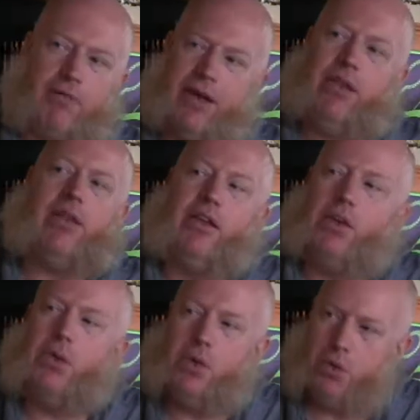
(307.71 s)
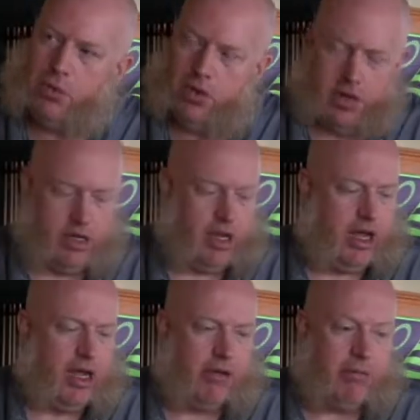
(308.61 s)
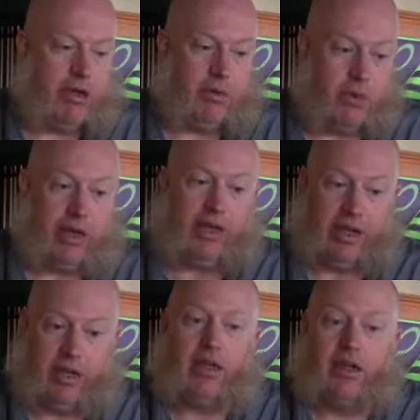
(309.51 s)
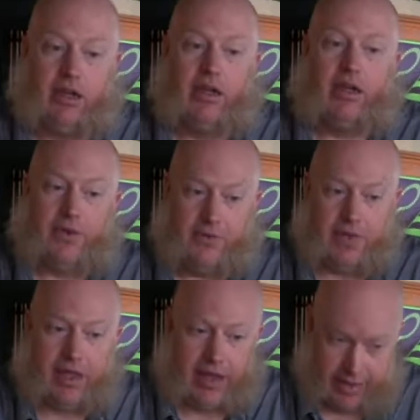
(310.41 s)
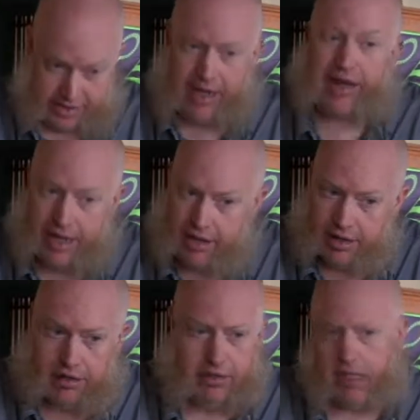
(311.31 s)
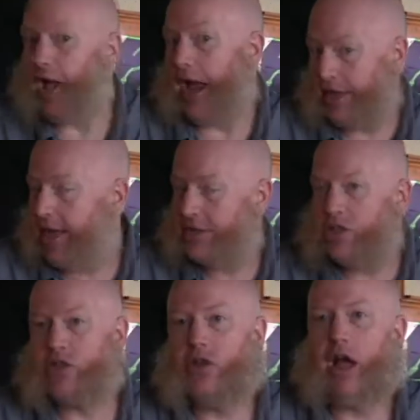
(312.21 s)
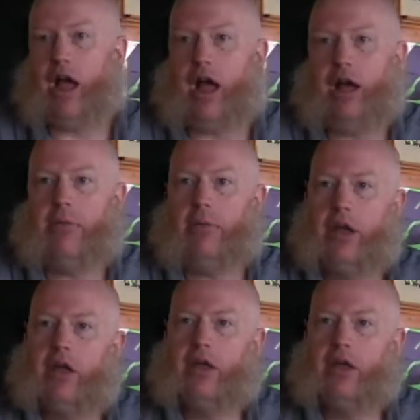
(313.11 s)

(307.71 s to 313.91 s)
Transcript: fairly new, but really exciting, I guess, to